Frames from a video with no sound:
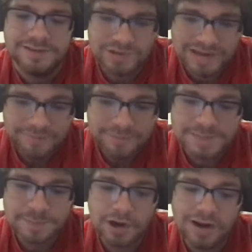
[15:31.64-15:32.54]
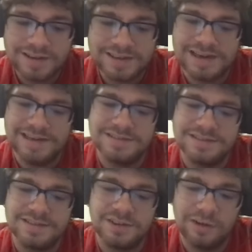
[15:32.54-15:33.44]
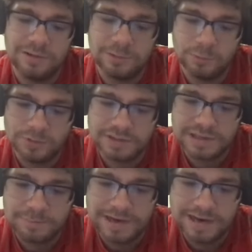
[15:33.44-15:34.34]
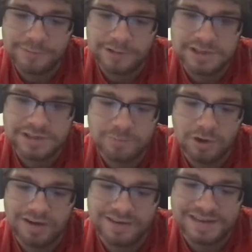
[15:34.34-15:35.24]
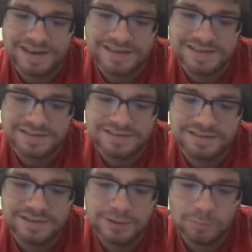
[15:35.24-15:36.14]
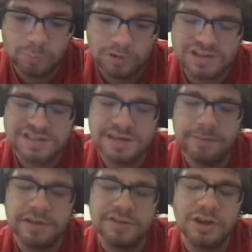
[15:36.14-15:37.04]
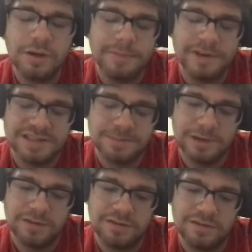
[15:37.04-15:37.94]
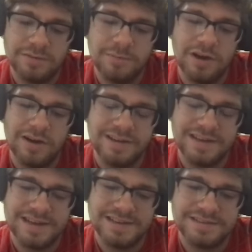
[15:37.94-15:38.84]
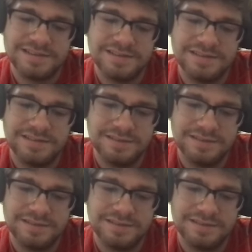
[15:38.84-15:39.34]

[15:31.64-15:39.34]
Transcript: You have this podcast called Organ Mavericks Podcast. What are some of the topics about the podcast?